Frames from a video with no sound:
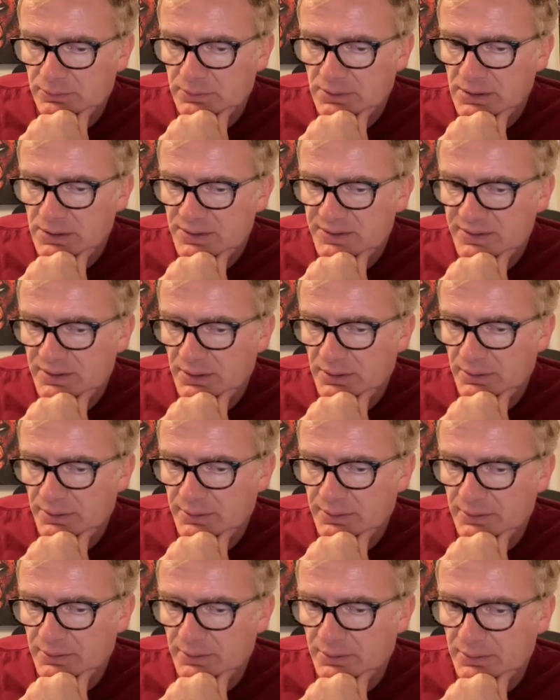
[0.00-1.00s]
Rock
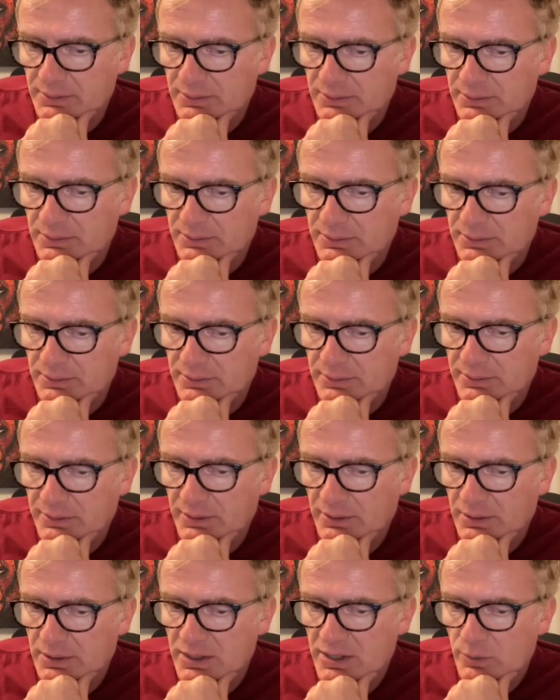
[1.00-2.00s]
solid.
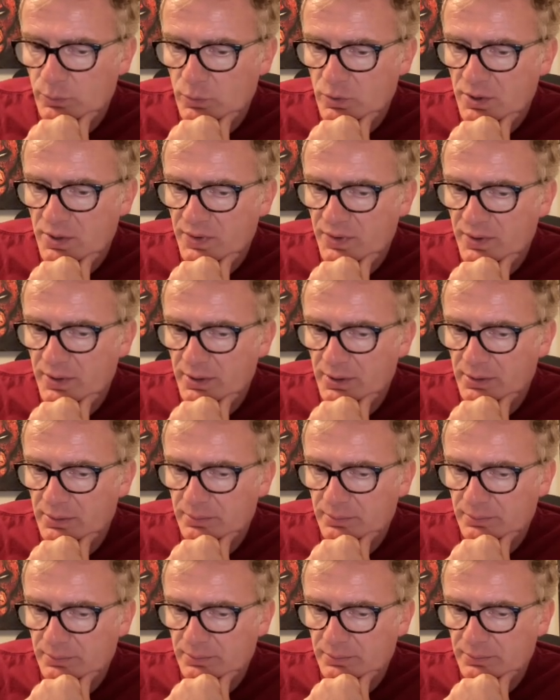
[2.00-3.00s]
The line work
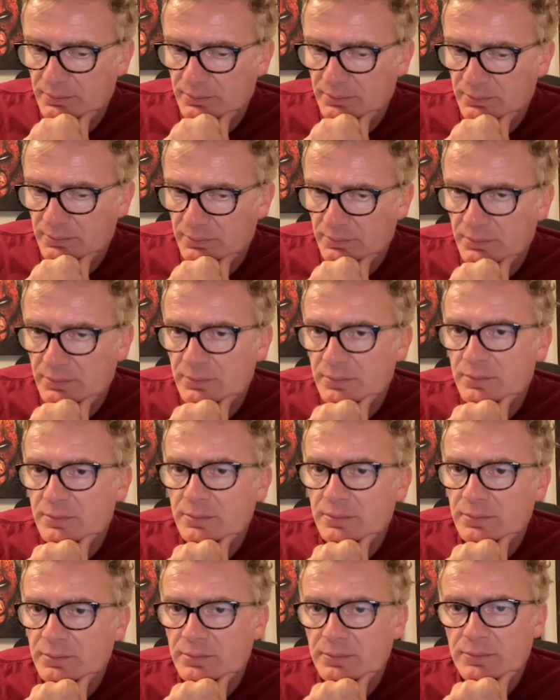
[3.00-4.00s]
there.
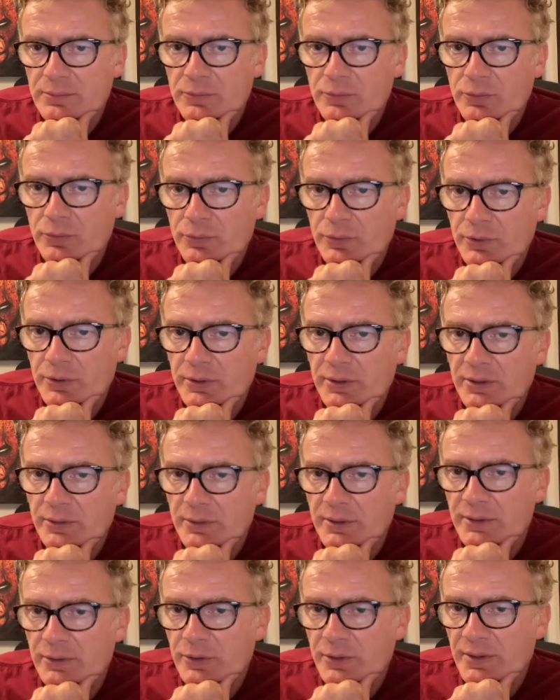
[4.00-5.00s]
Really,
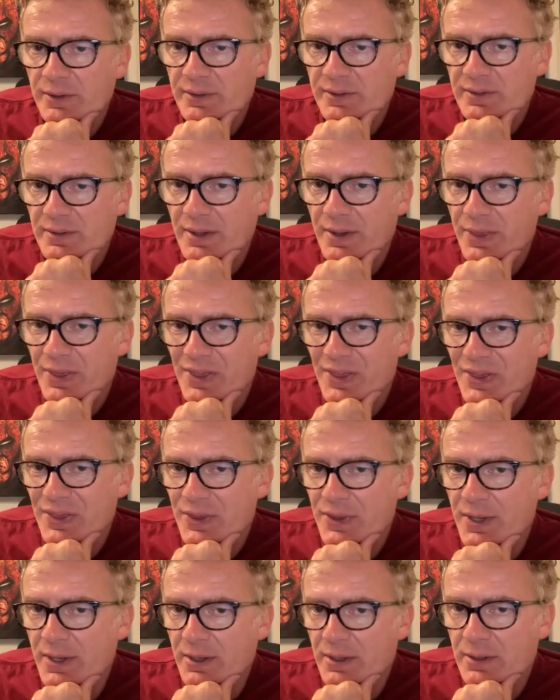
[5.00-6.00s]
and look at this, that
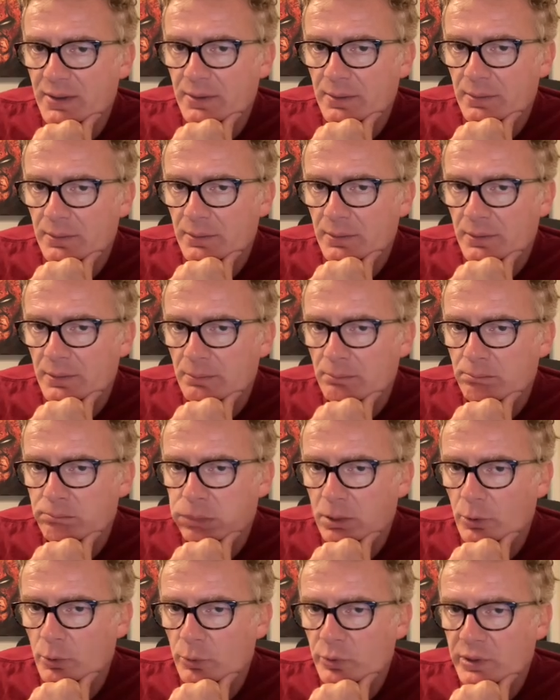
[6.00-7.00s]
thick,
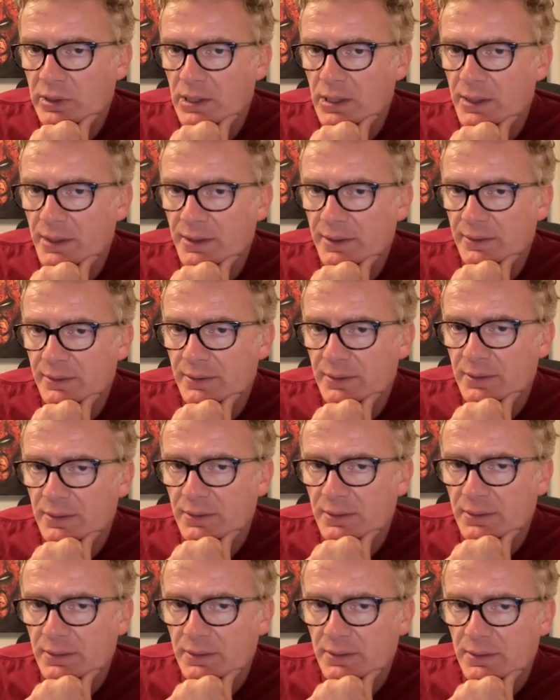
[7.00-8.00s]
bold line
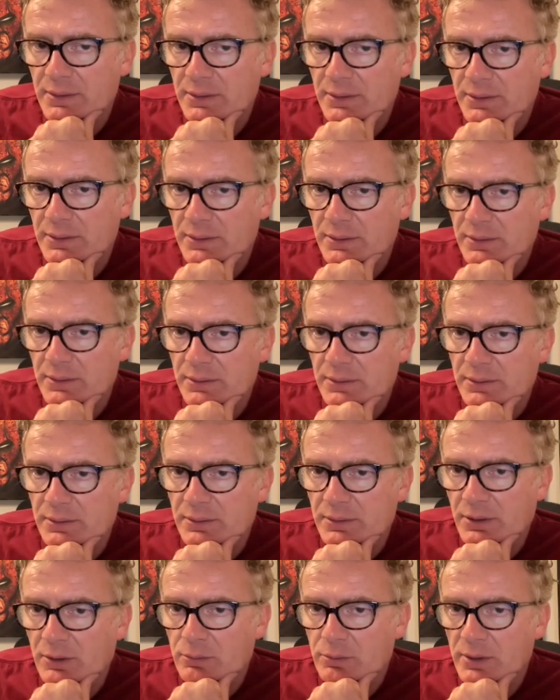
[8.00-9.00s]

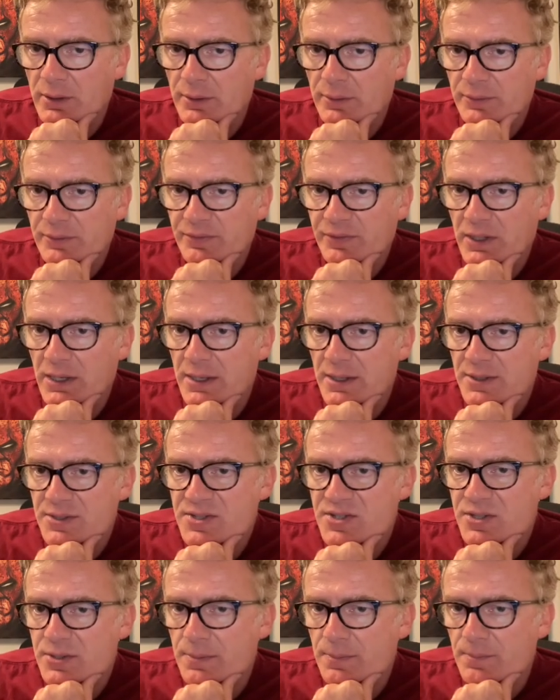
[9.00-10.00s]
around
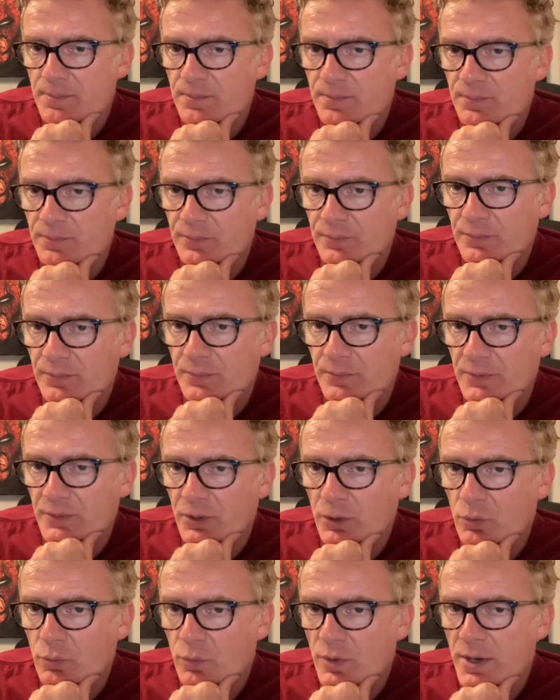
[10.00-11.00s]
Flass.
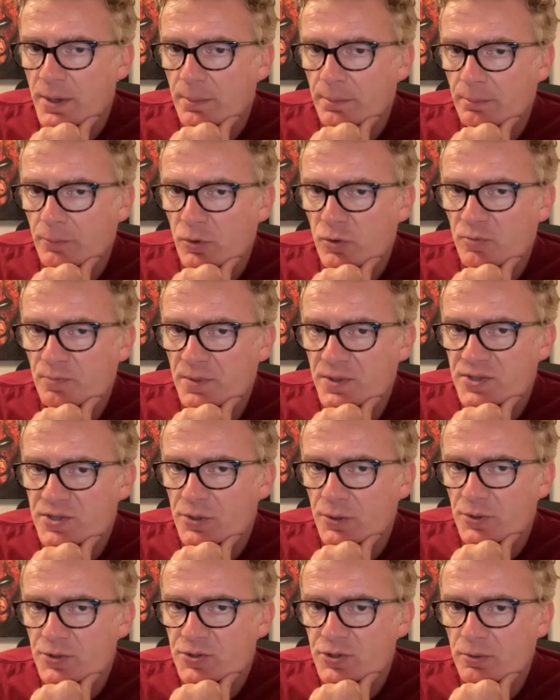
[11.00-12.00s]
Great
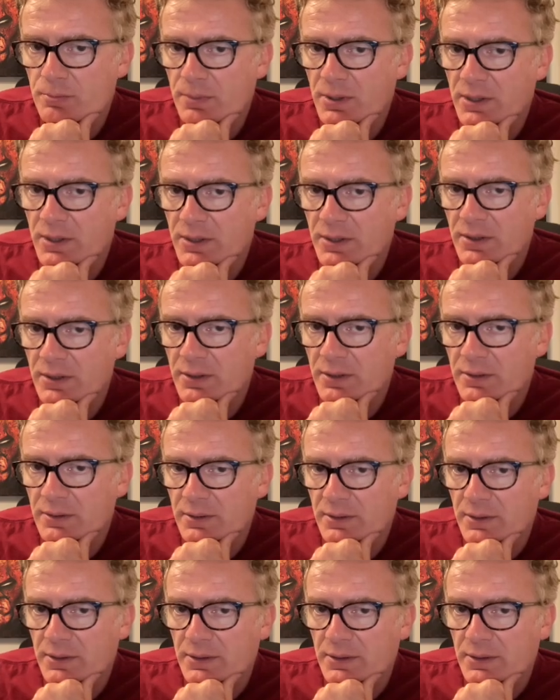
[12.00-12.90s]
movements also by